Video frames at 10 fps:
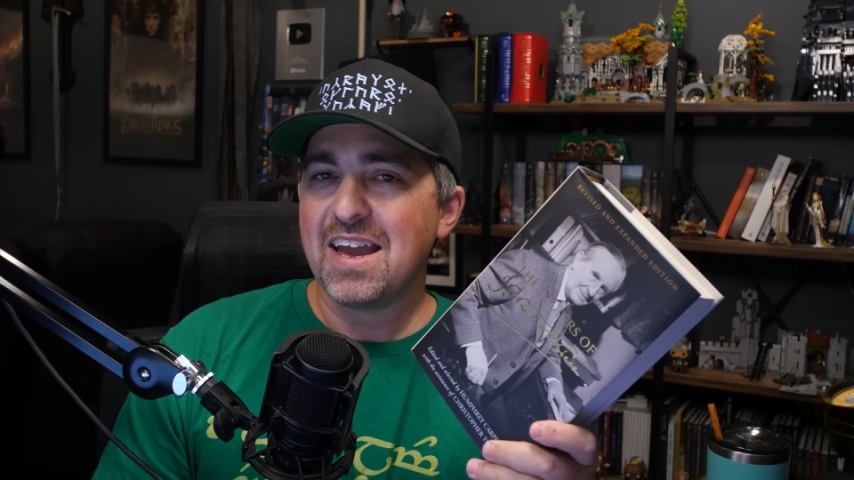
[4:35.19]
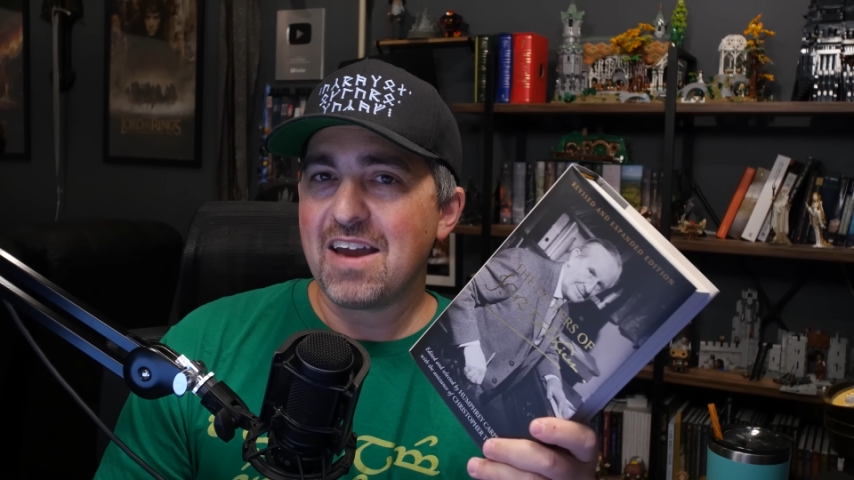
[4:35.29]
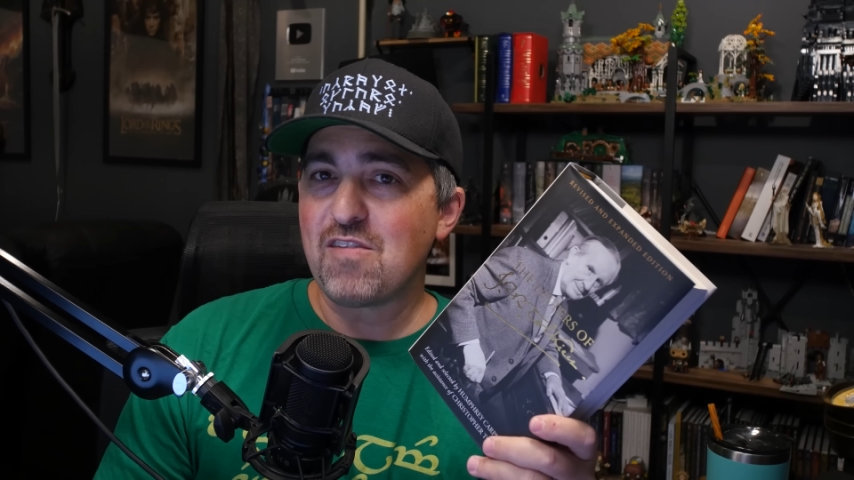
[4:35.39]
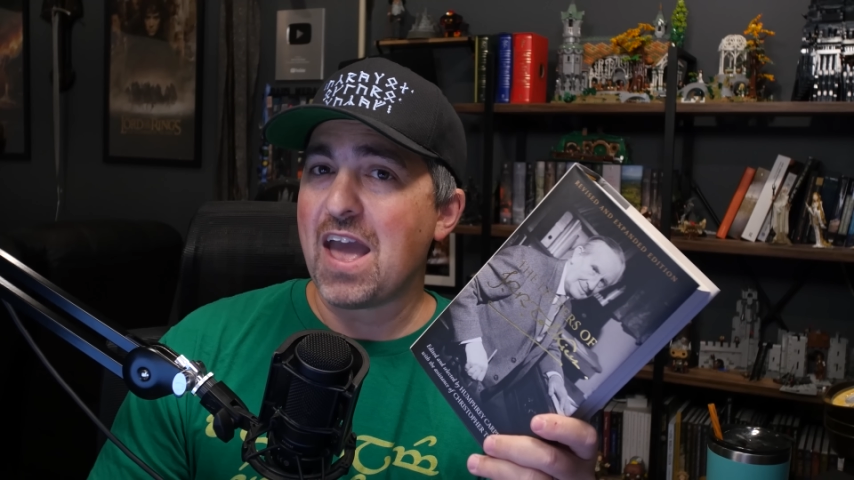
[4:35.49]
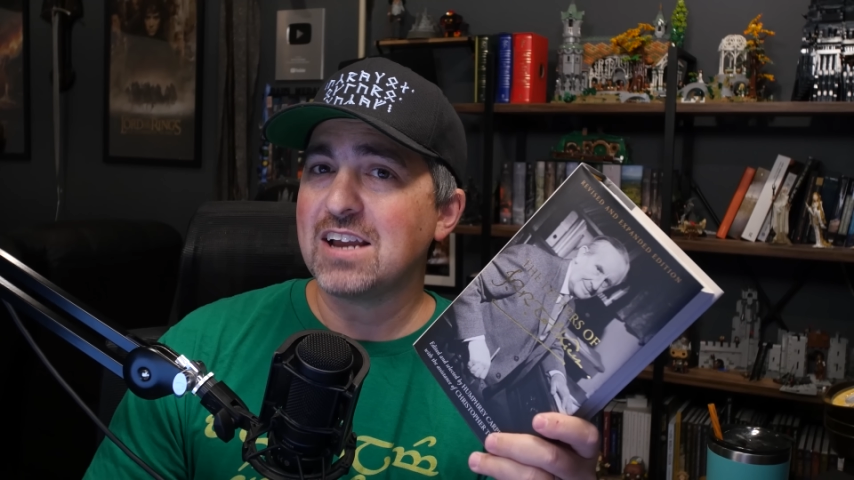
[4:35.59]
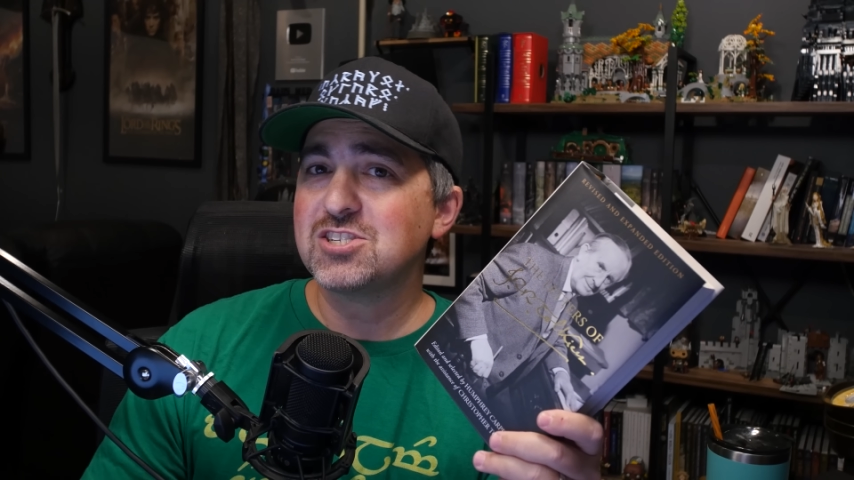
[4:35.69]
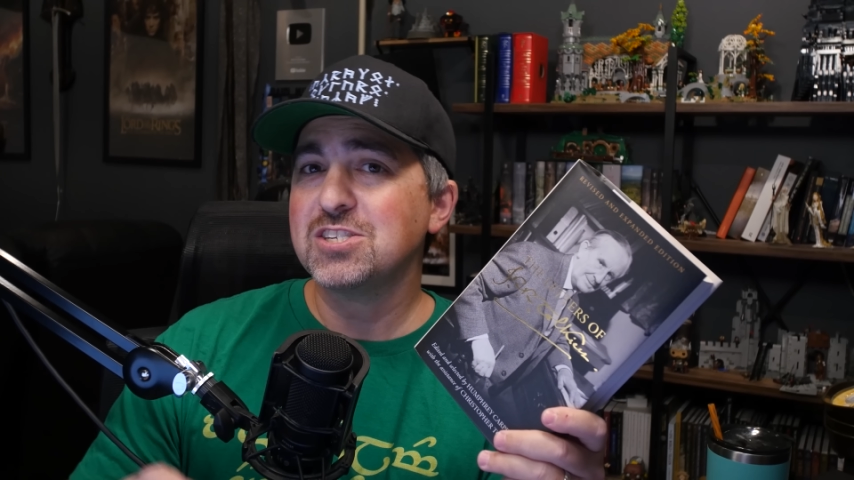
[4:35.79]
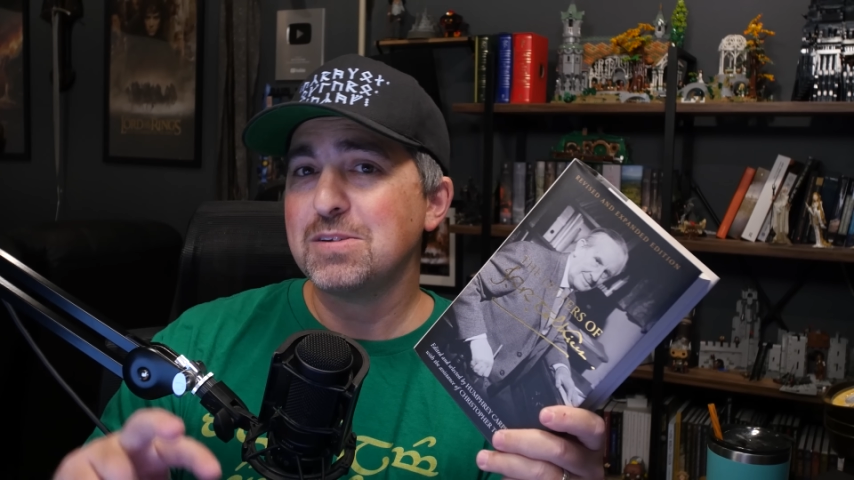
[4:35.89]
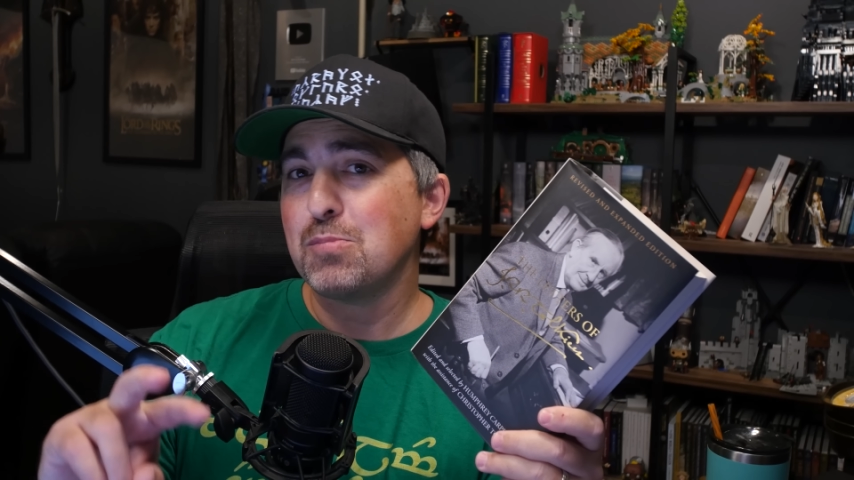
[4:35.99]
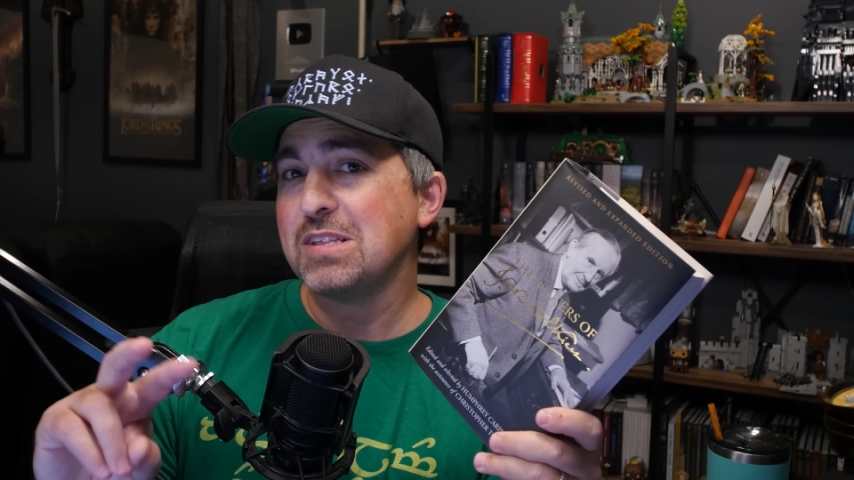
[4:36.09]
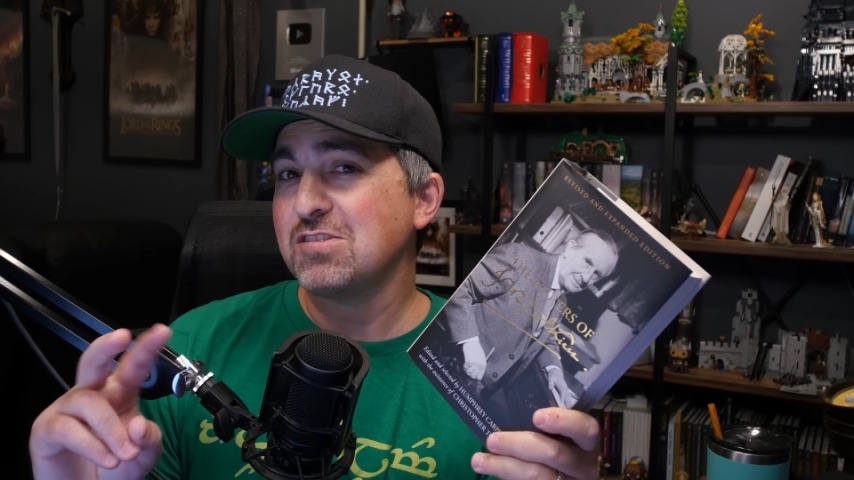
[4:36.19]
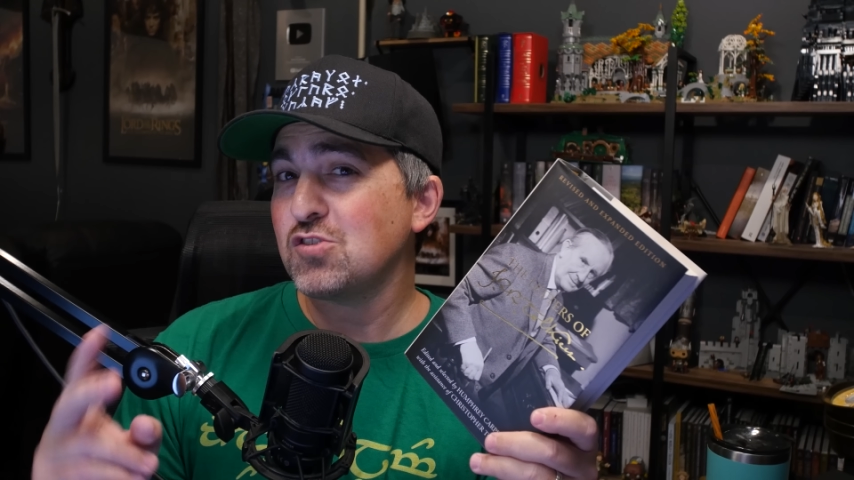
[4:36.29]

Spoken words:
have actually been